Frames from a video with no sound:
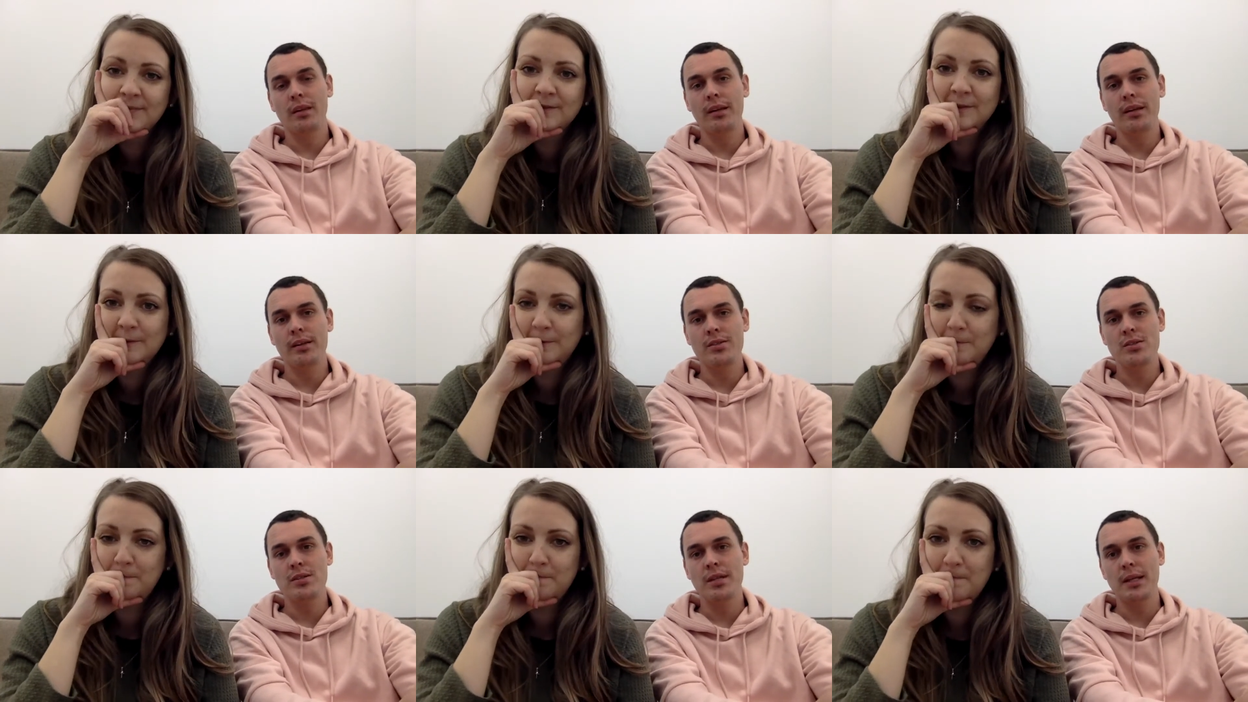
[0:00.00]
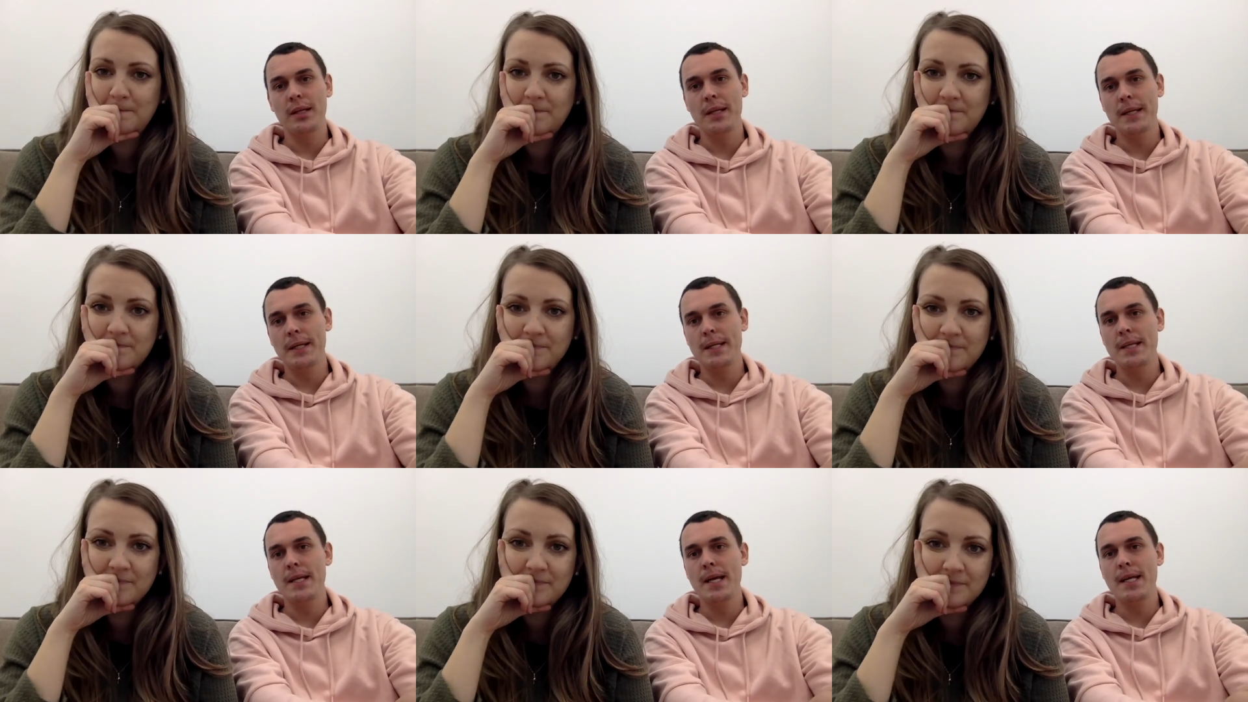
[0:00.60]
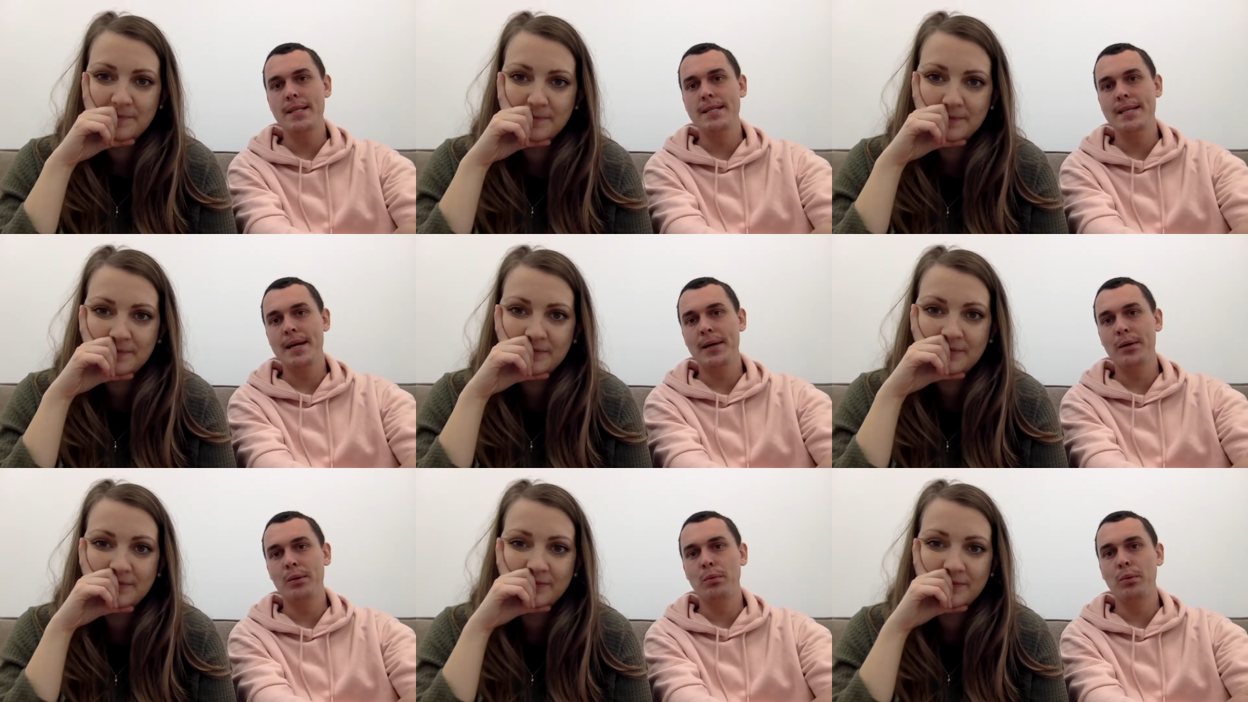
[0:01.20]
Speaker 1: it's in
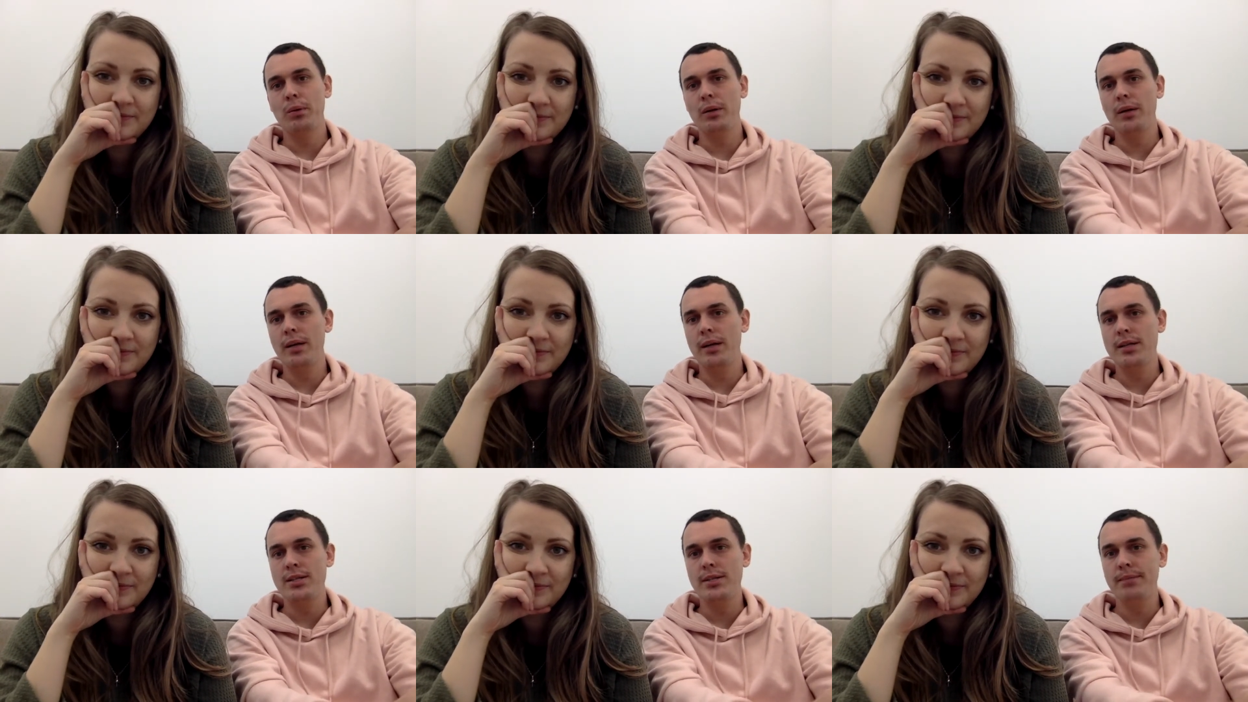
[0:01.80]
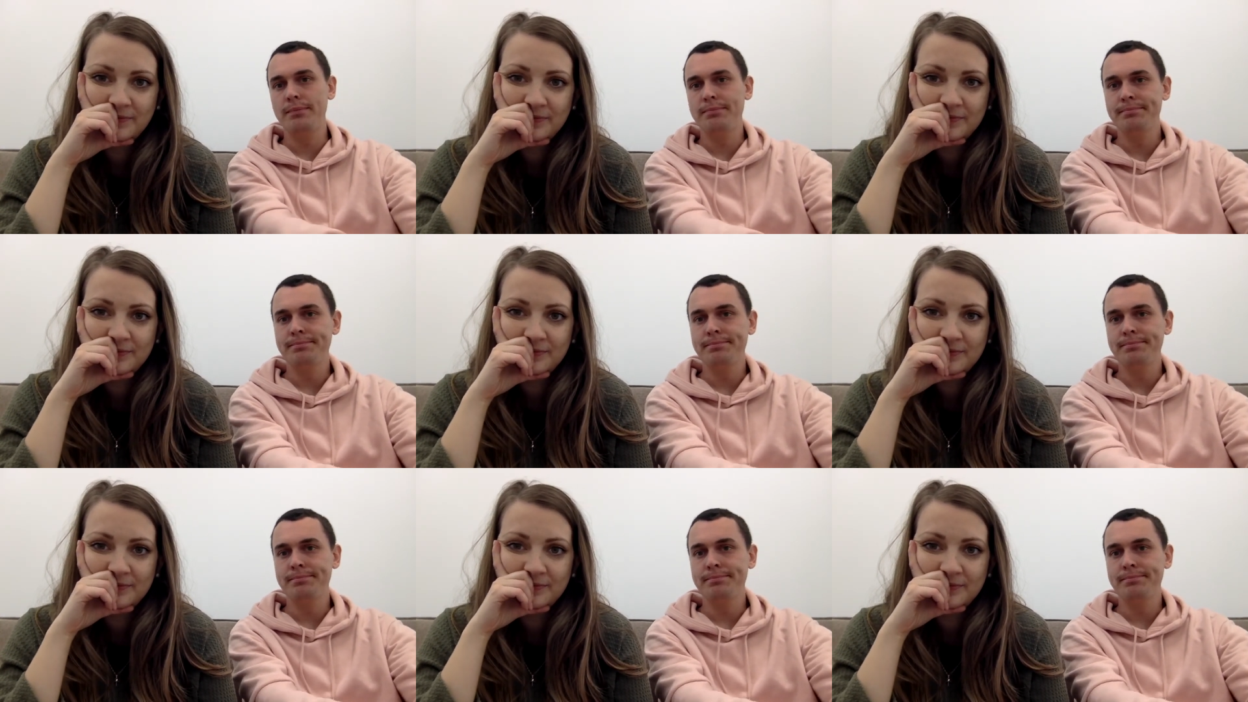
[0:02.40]
terrible condition.